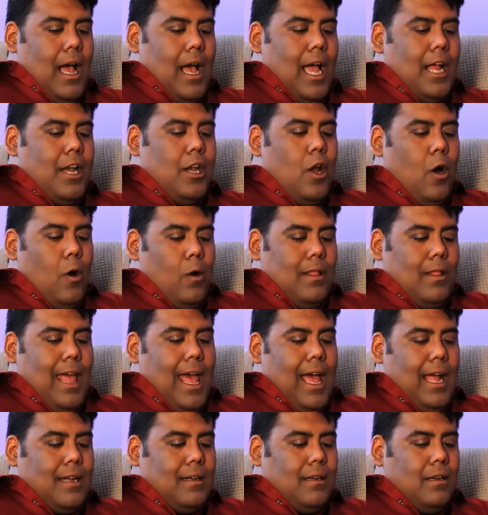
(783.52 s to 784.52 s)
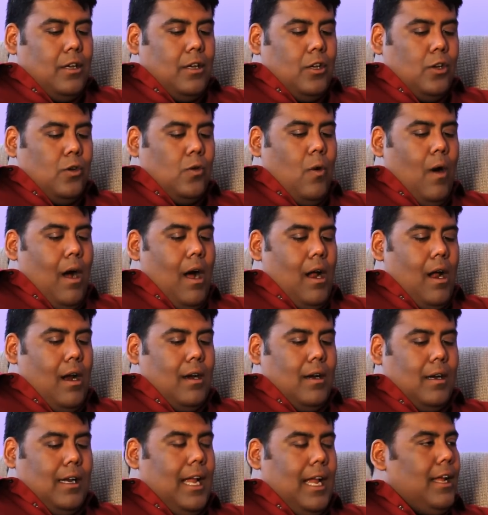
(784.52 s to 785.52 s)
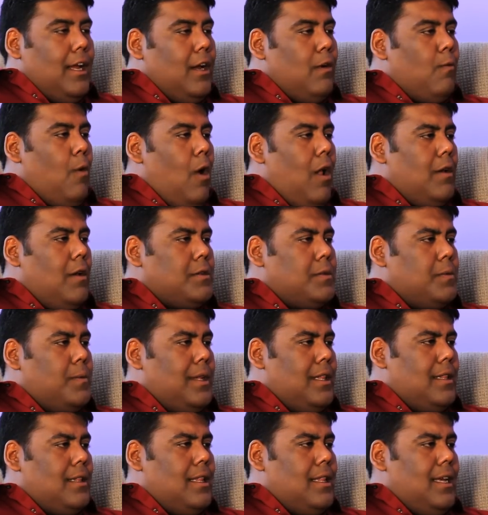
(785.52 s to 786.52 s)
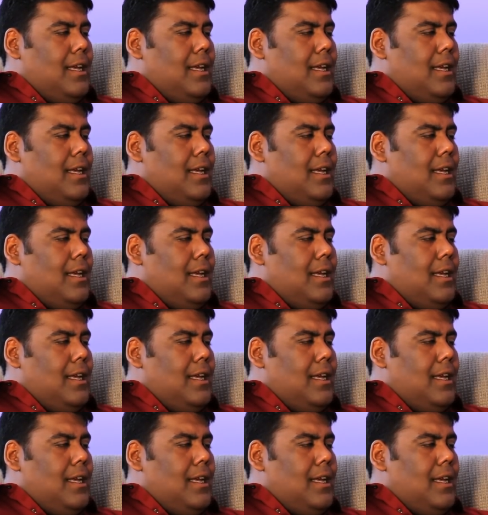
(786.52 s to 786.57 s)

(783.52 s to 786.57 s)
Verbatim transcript: I know that you are getting involved with